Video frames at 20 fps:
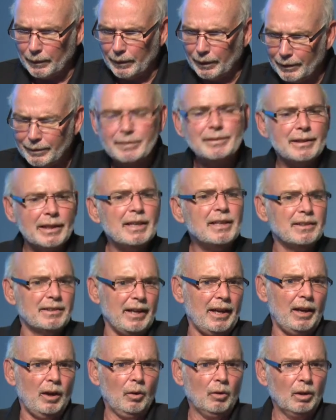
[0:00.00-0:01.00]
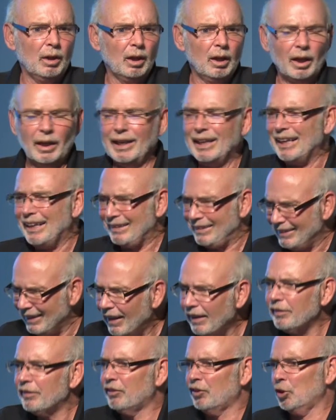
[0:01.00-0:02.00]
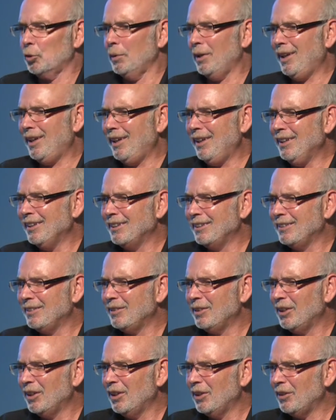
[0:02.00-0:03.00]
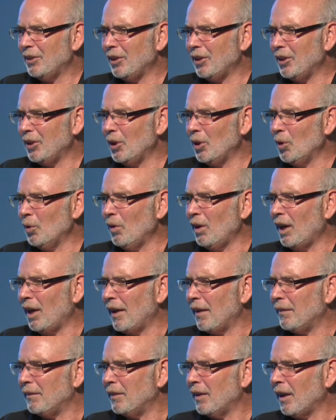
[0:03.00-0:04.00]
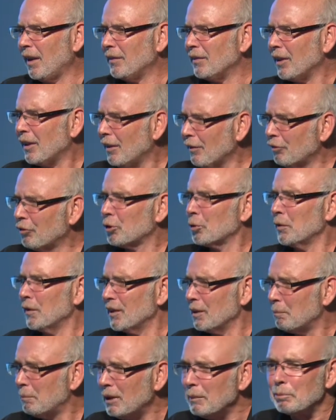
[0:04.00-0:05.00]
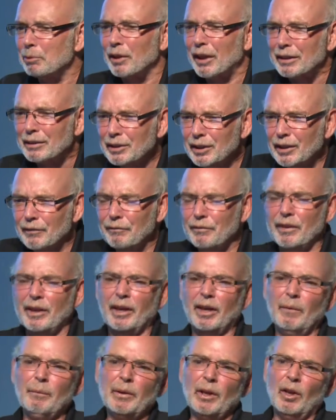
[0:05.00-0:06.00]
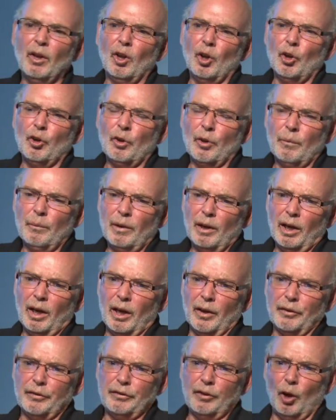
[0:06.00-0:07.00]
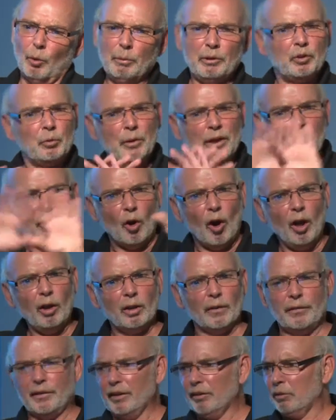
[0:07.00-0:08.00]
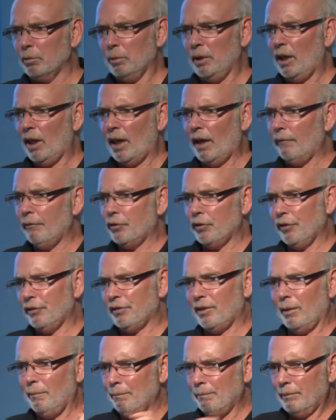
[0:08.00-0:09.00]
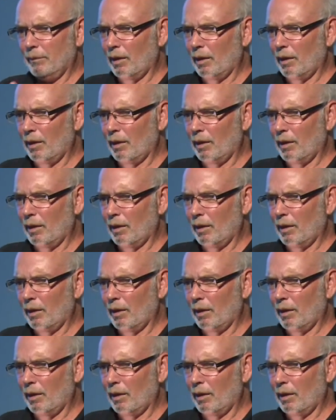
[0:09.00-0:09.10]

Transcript: in detail its history, you know, and the history of the people that live there. So between all of this, we have just a